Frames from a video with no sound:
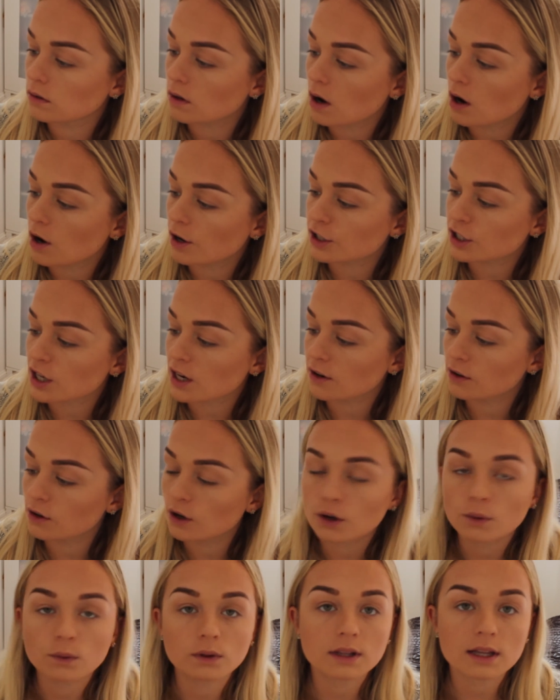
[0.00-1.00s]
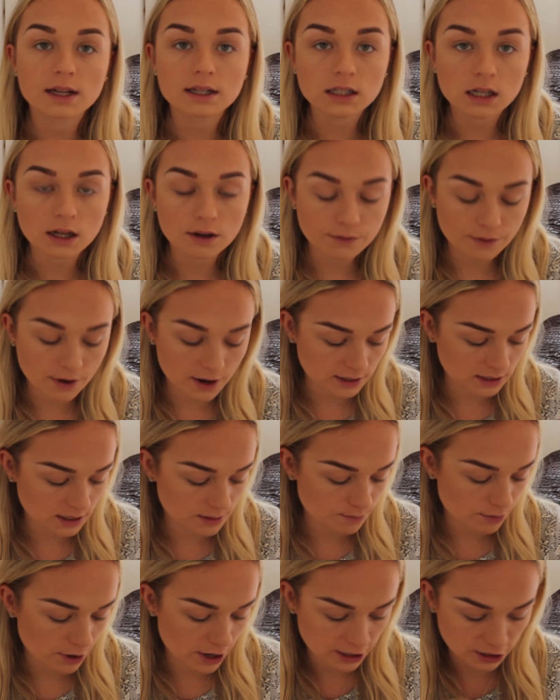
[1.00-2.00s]
eyeshadow look with this, like a first
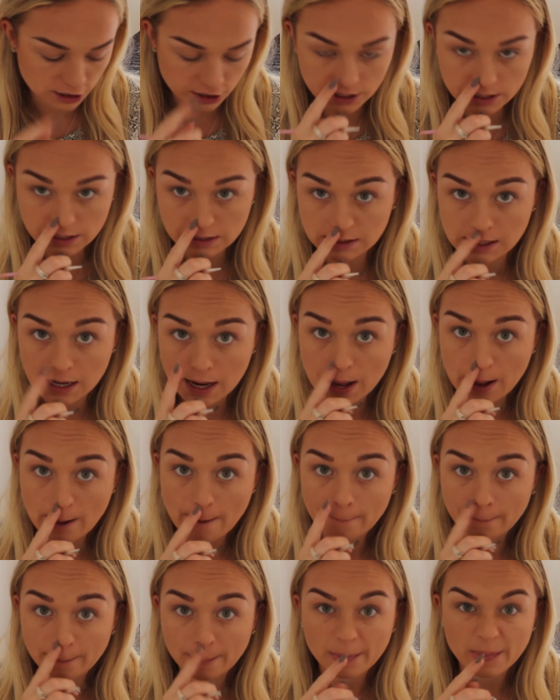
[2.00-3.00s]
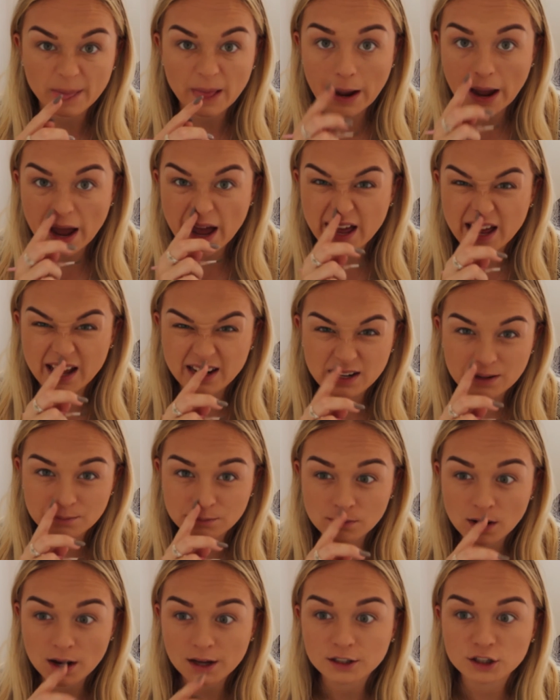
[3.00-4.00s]
impressions, and I
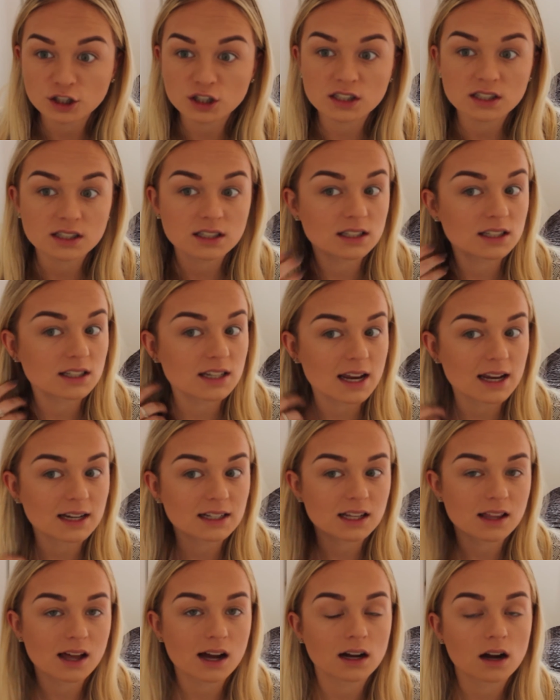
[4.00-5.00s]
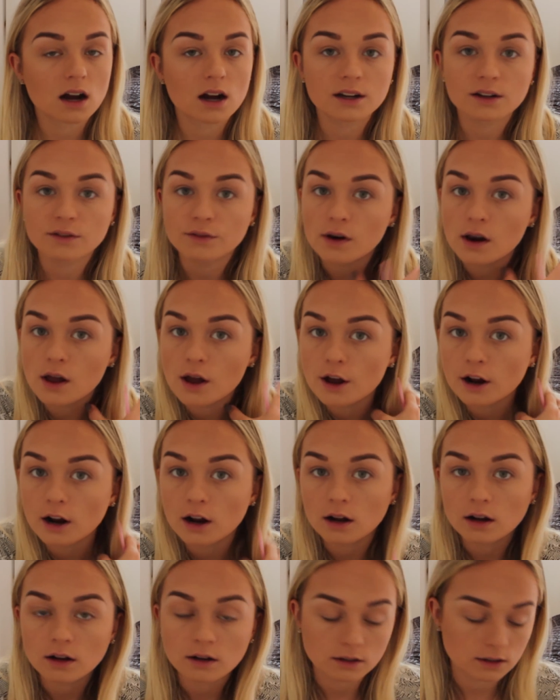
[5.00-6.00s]
might just stick to that kind of look.
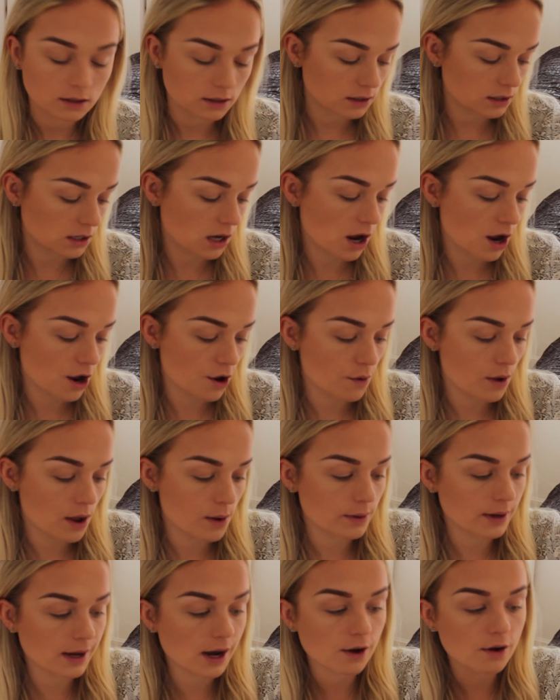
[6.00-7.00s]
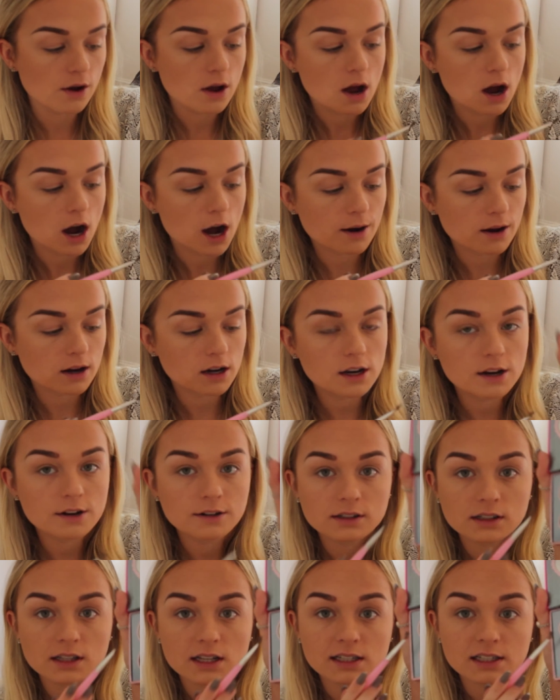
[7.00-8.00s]
So here we go. I'm going to
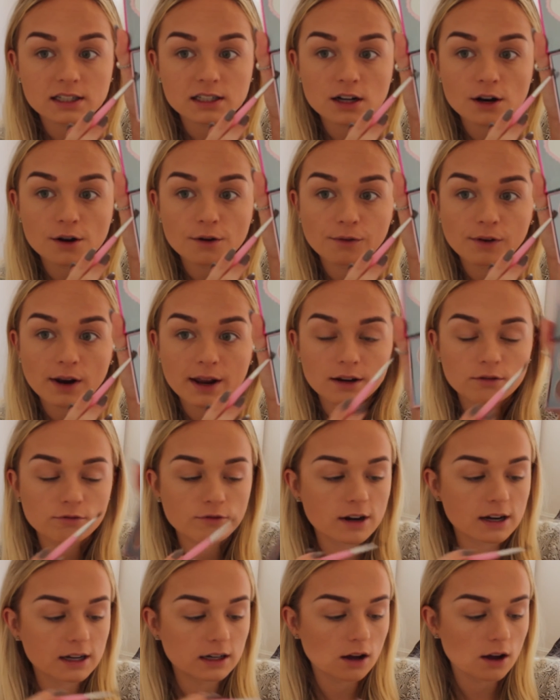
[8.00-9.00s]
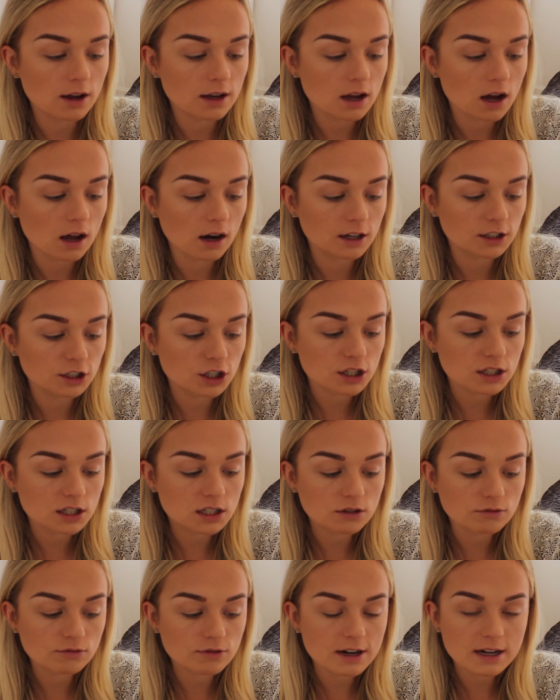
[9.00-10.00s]
use this Snowflake really light colour just
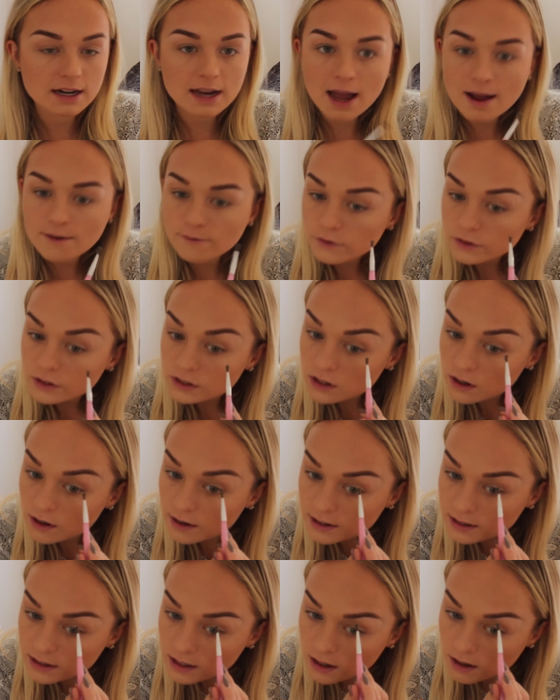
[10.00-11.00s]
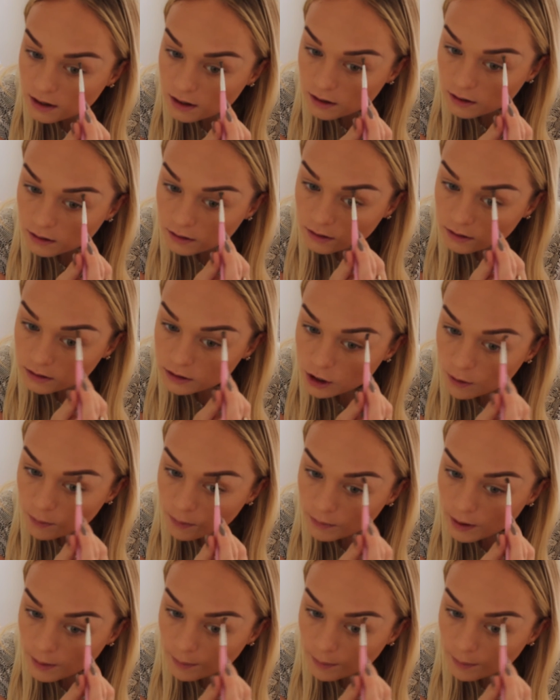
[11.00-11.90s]
to really emphasise the top of my